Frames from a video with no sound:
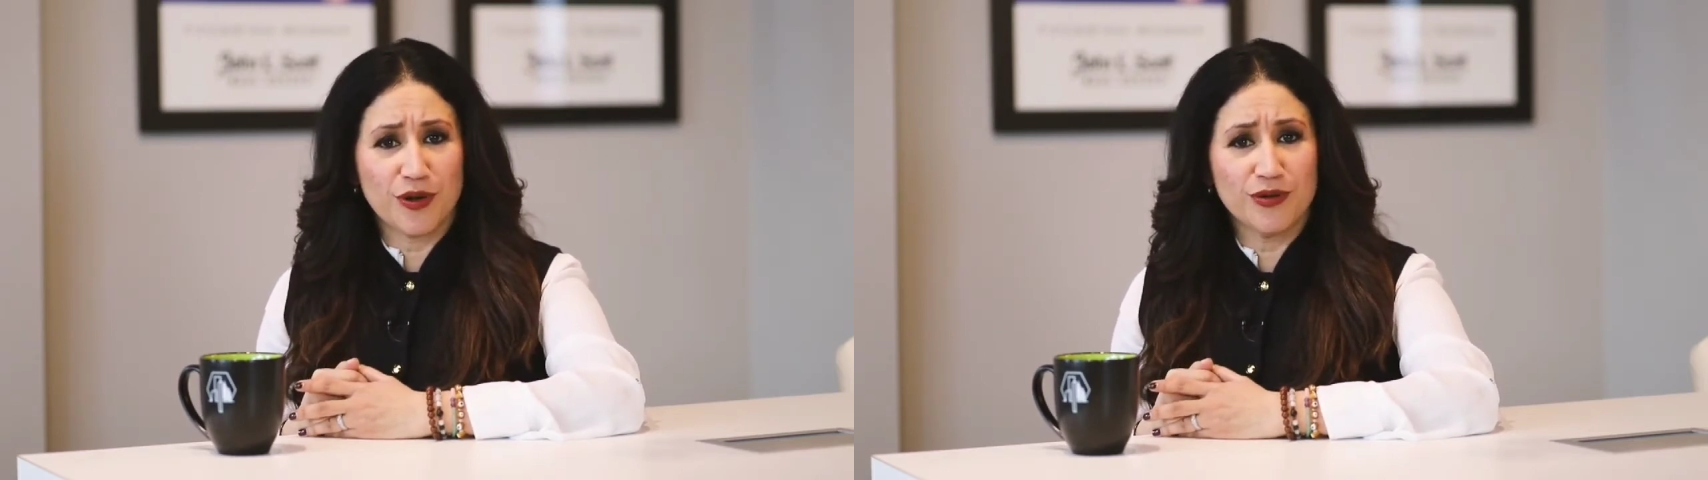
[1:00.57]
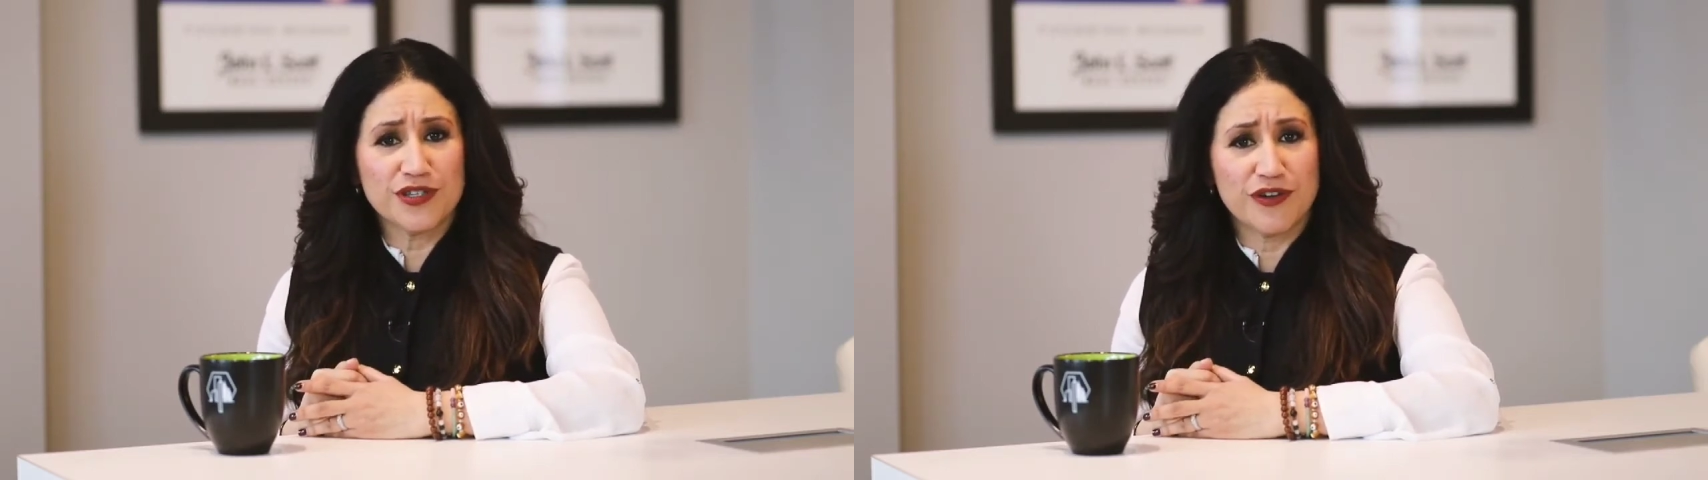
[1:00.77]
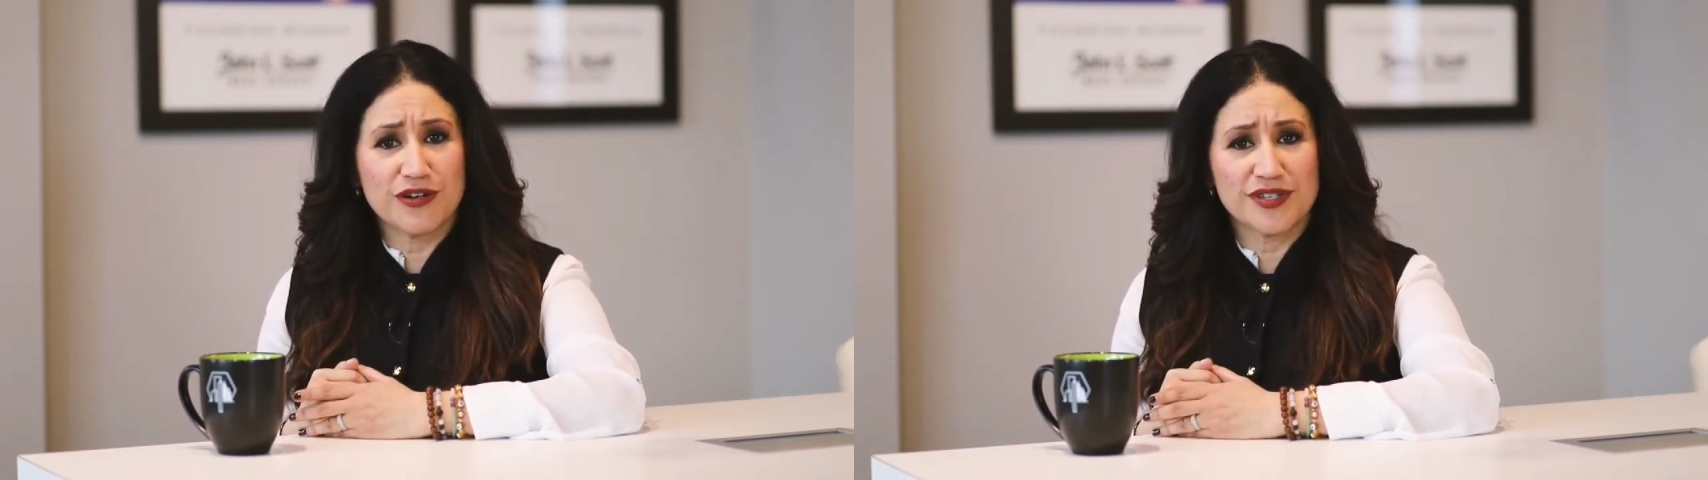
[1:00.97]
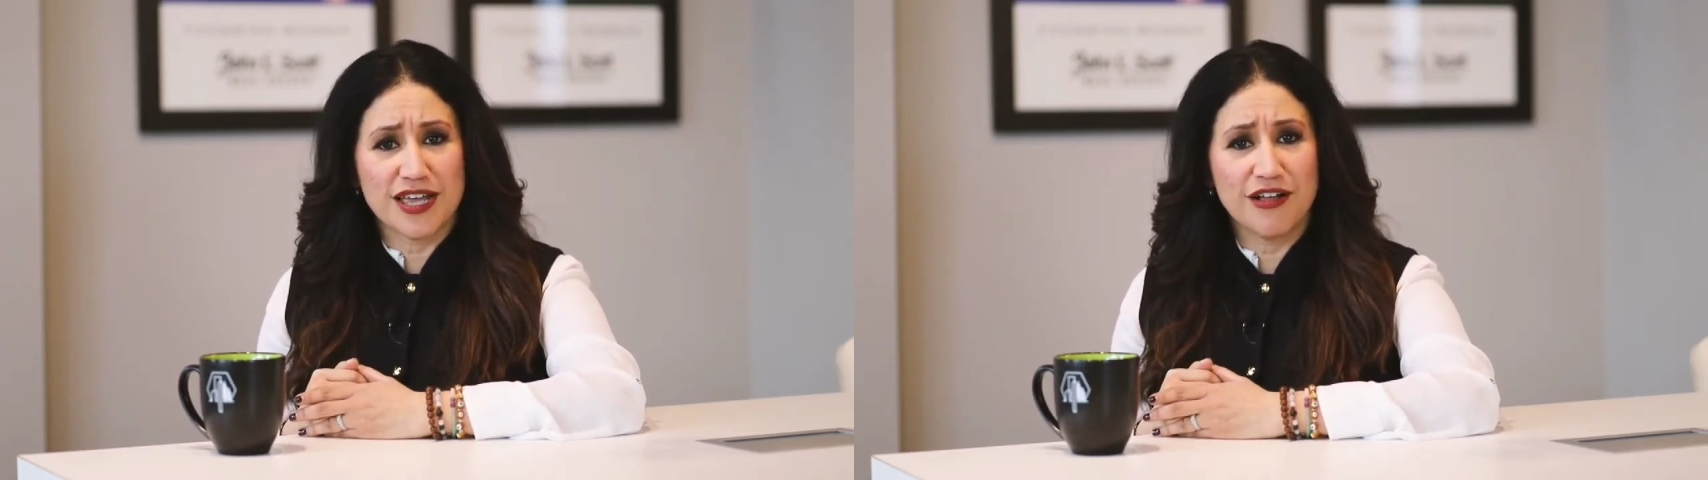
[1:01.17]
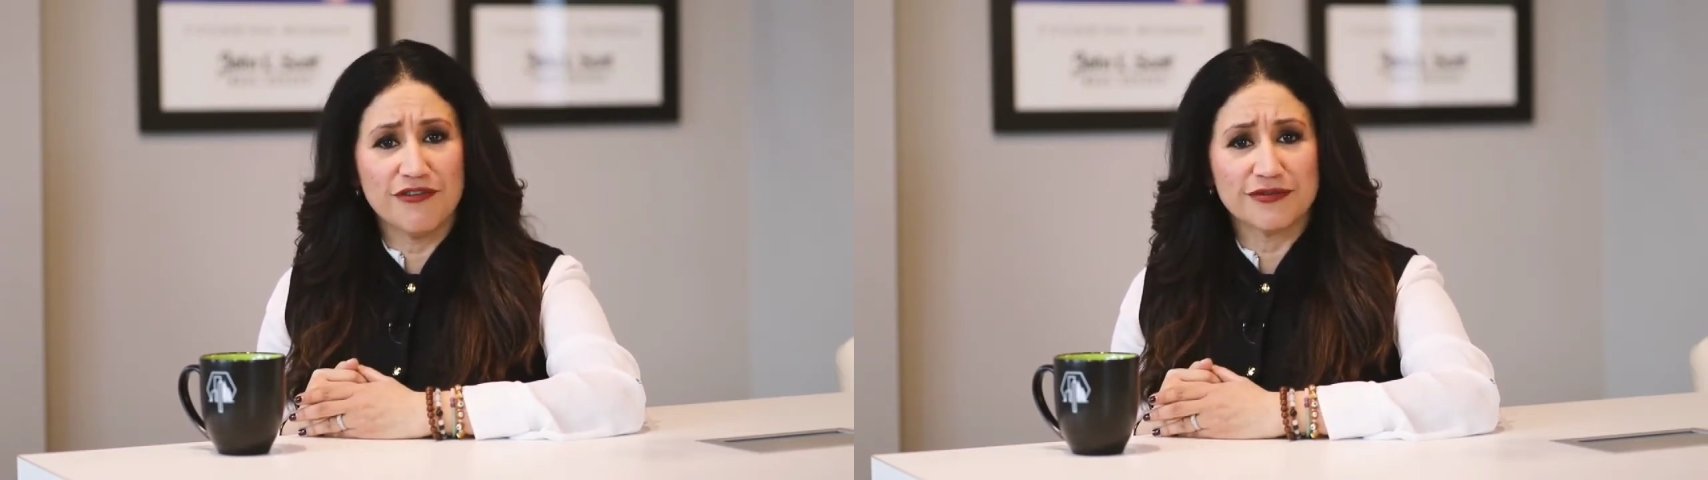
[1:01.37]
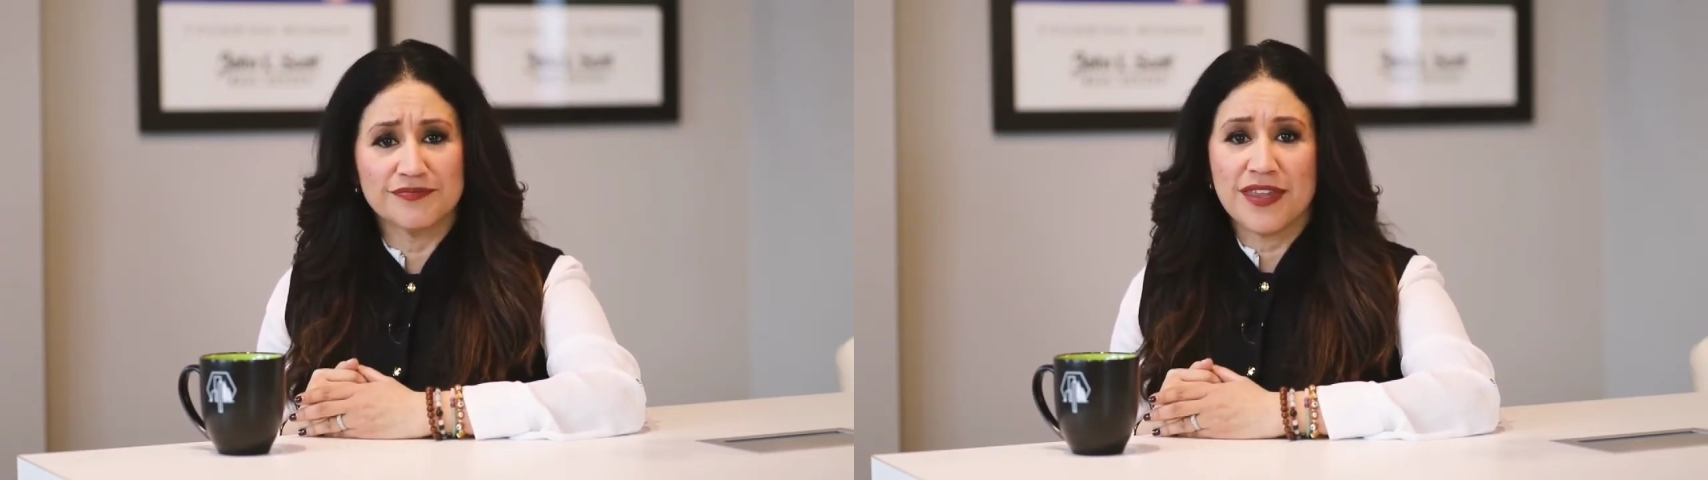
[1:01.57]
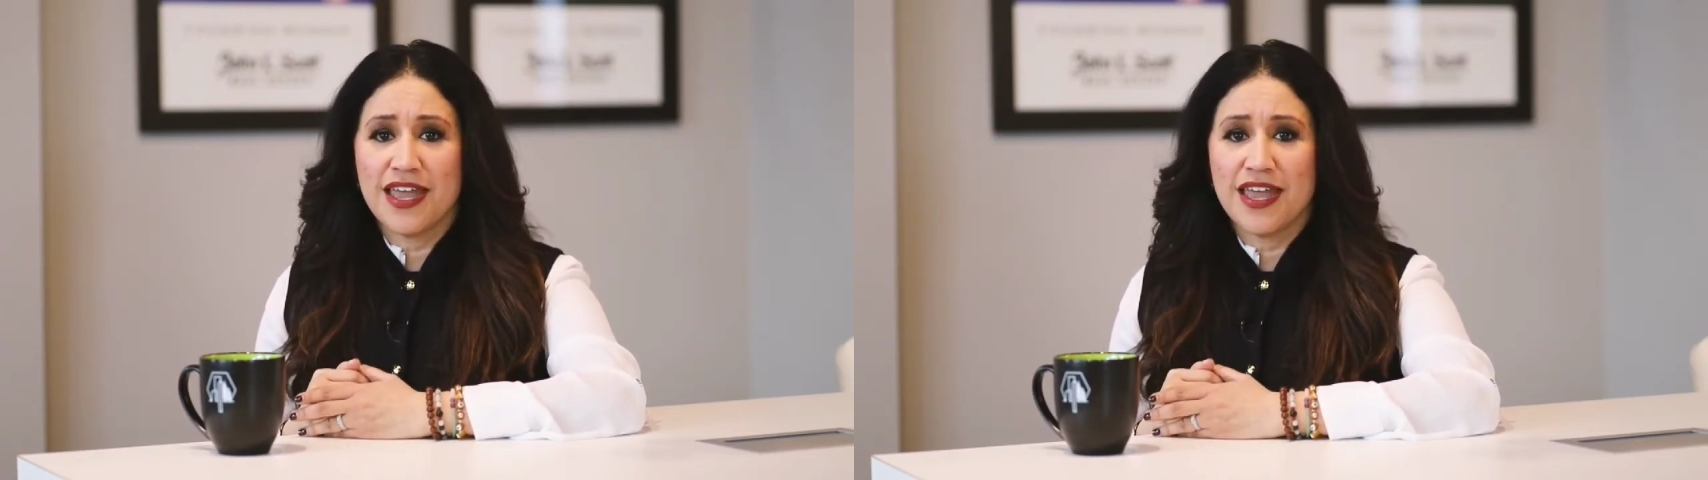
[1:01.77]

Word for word: goals for yourself,